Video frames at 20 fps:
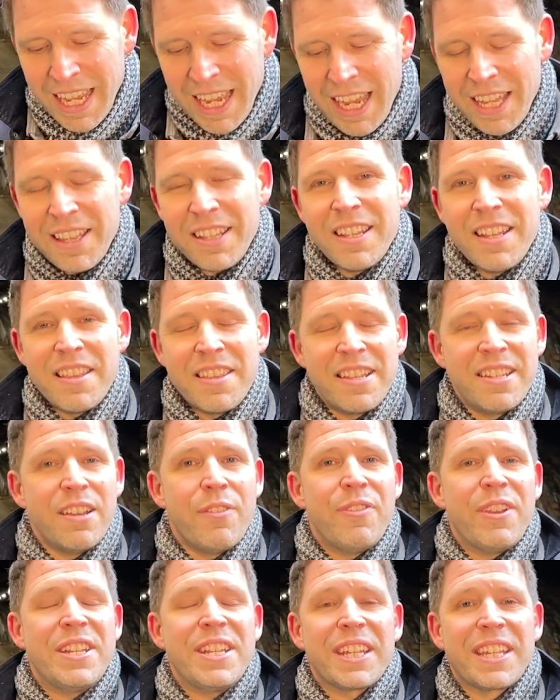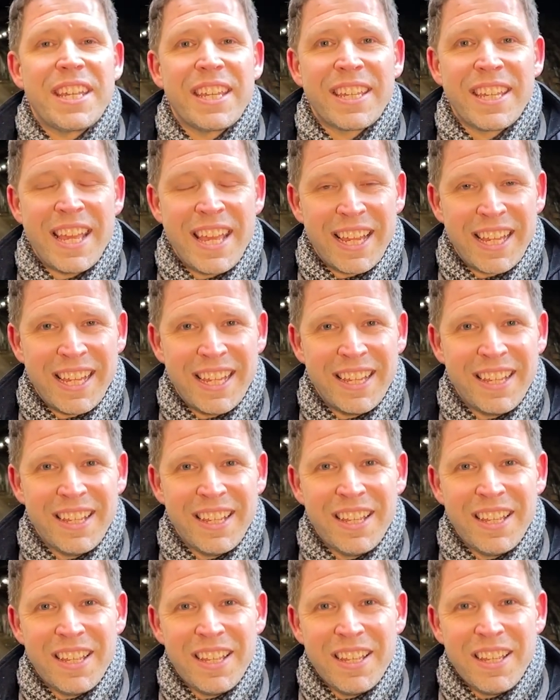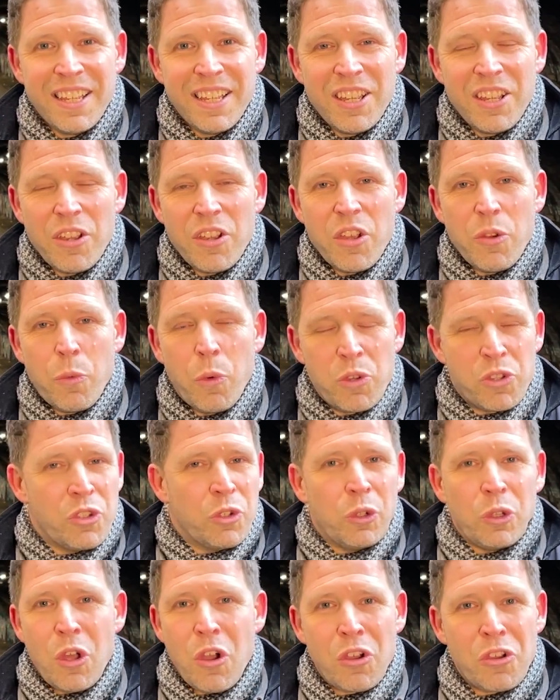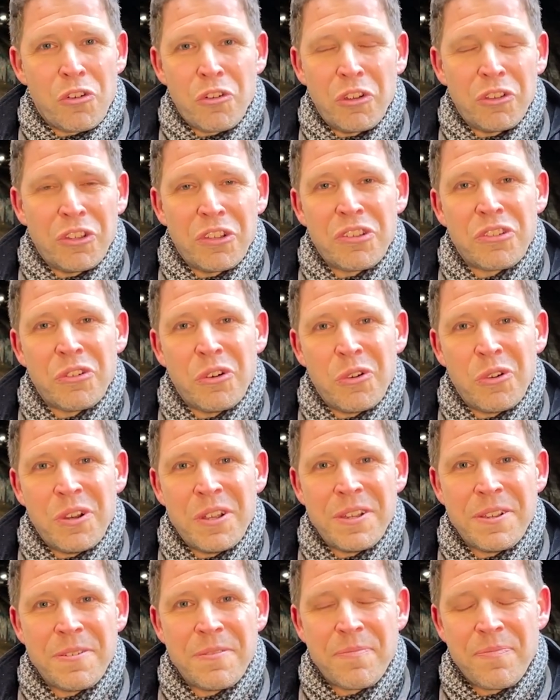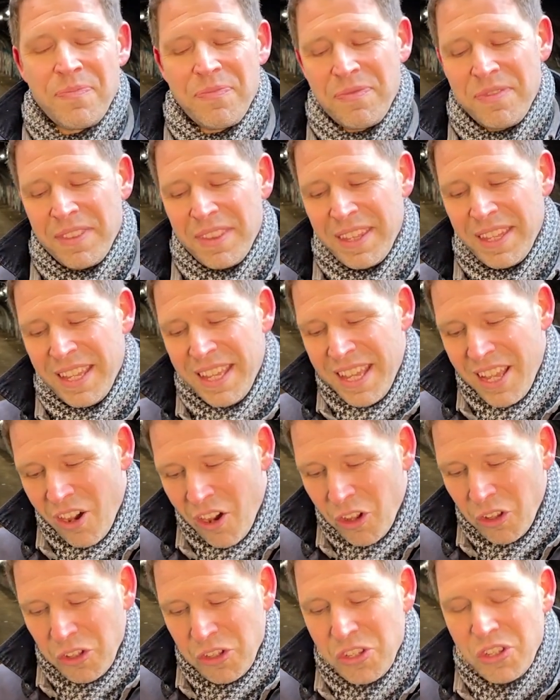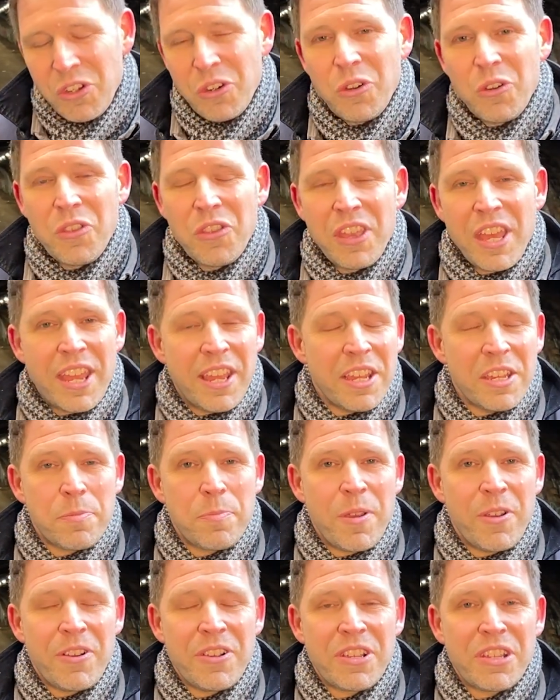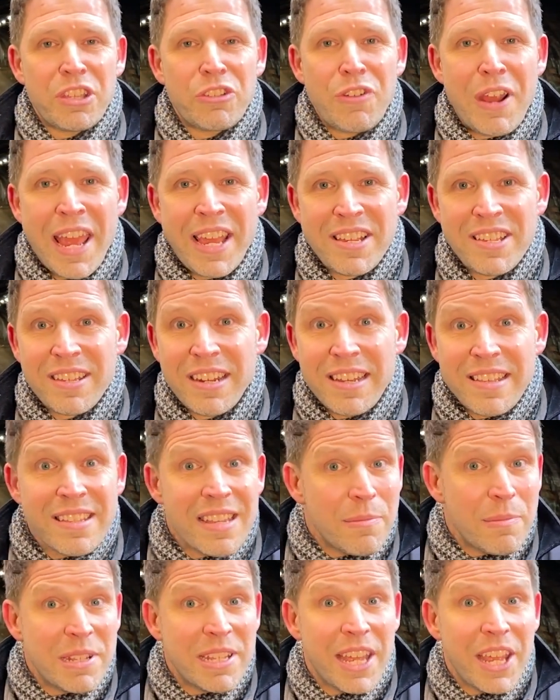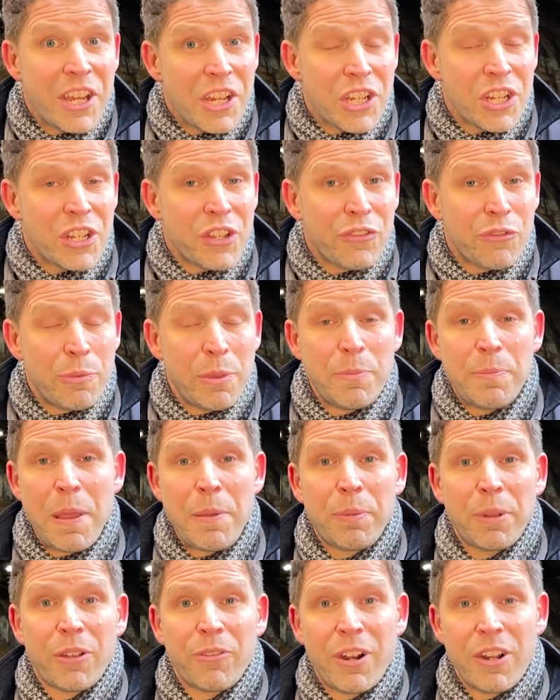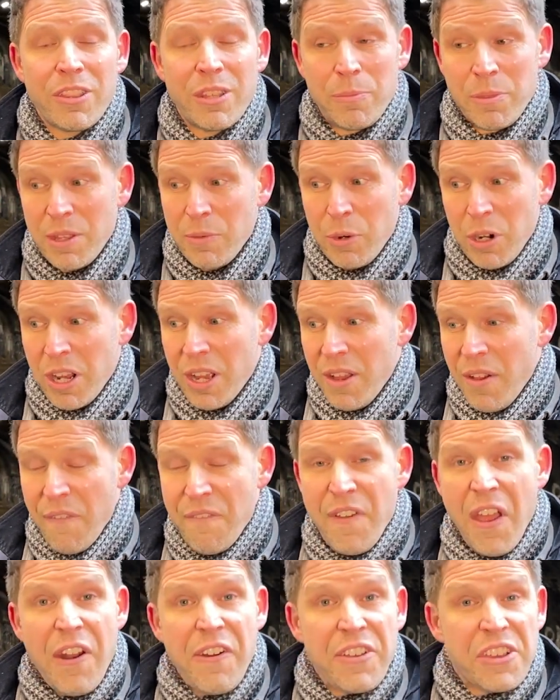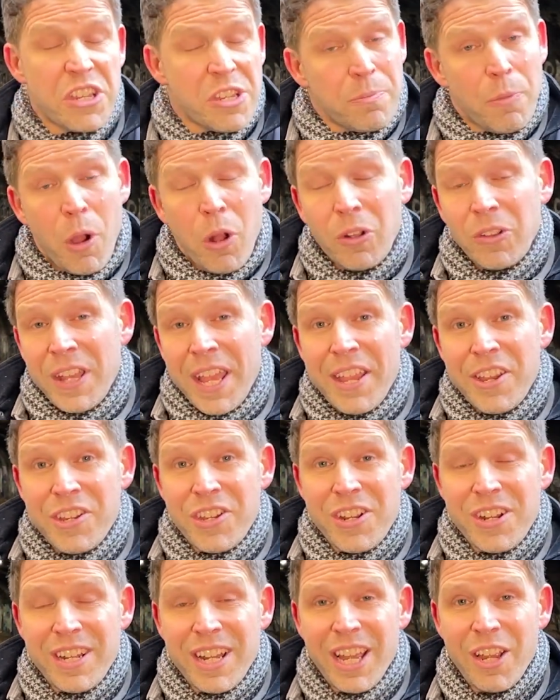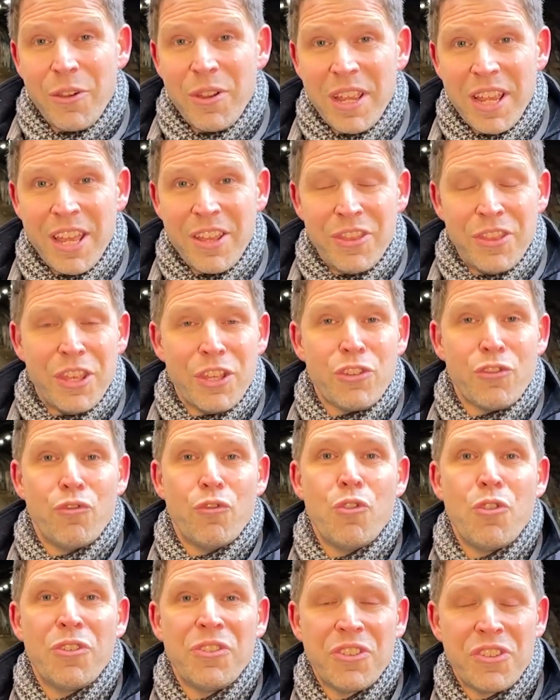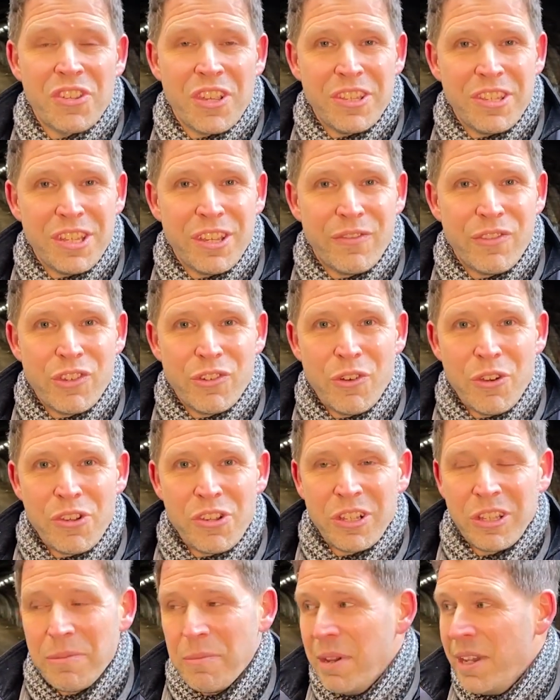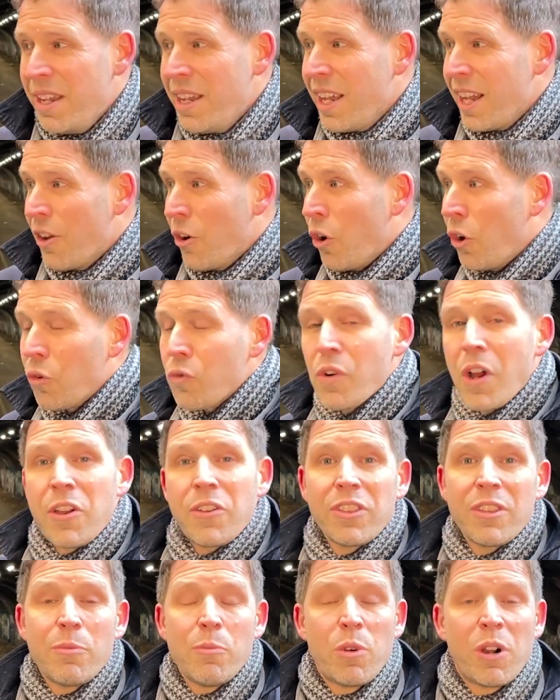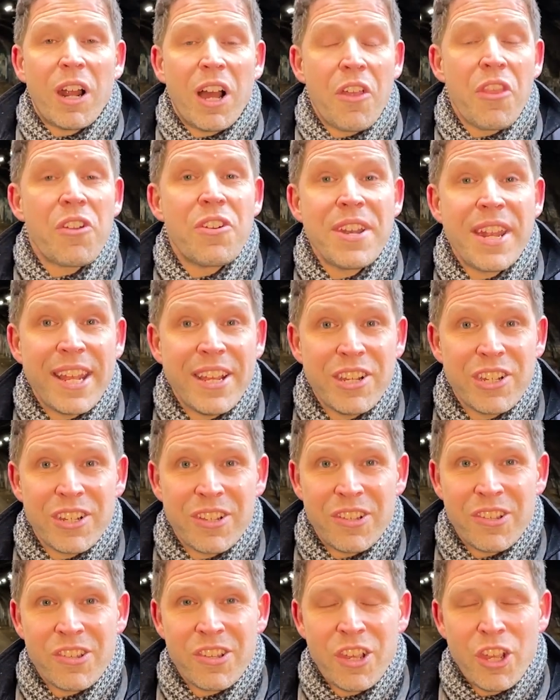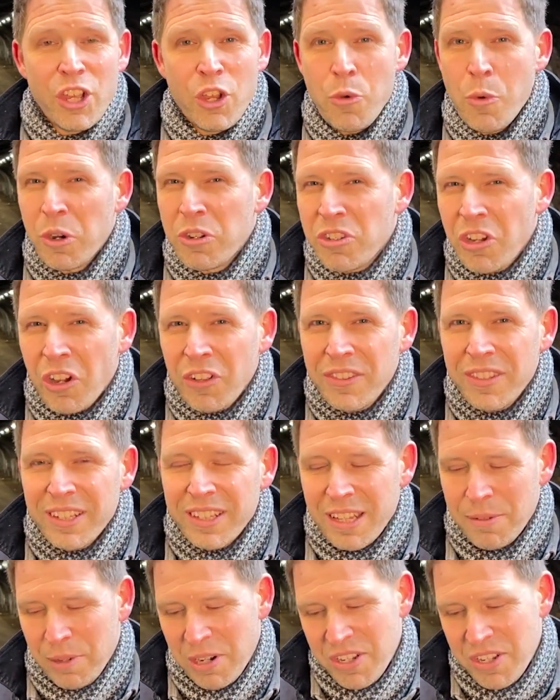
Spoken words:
And the Davidic king was no longer on the throne. Also, they experienced threats and intimidations from the people around them. They were a very small nation now in this ruined city of Jerusalem. And all around them were other nations who were taunting them.